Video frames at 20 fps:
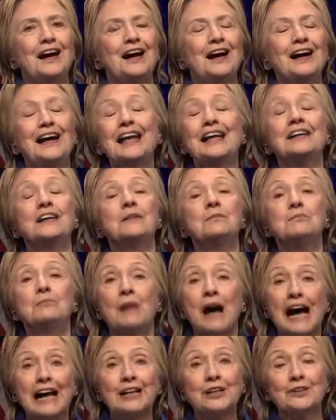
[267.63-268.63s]
and
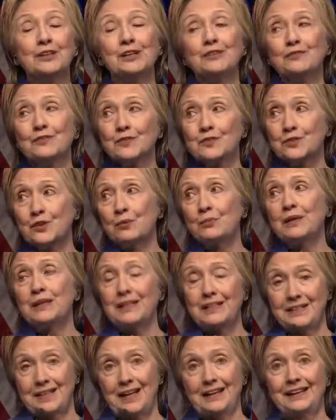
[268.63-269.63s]
admiring for so
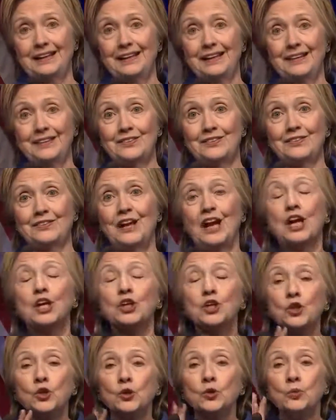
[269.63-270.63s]
many decades,
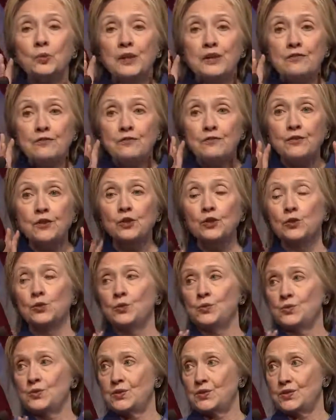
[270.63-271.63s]
you
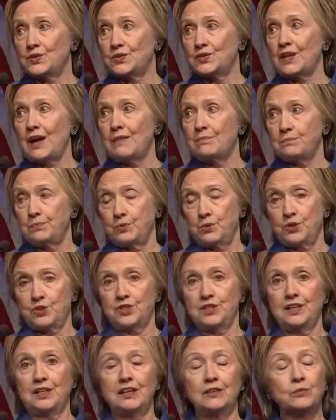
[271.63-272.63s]
refuse to stop
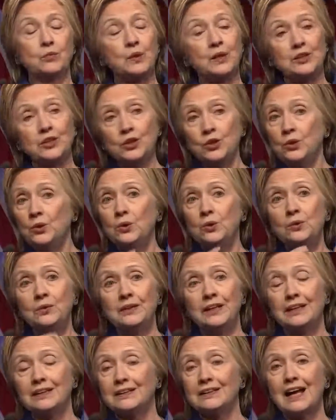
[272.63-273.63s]
pushing, and when
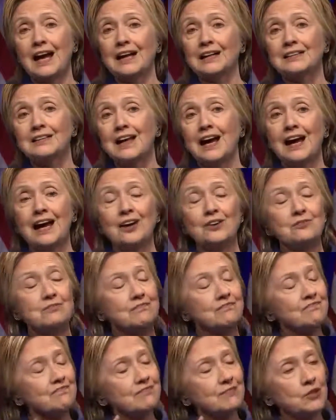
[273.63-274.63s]
you get knocked
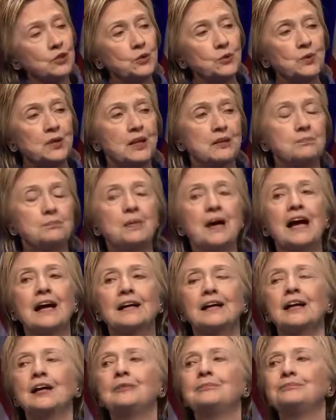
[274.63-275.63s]
down, you
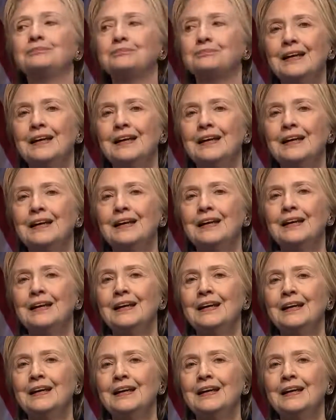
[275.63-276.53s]
back up.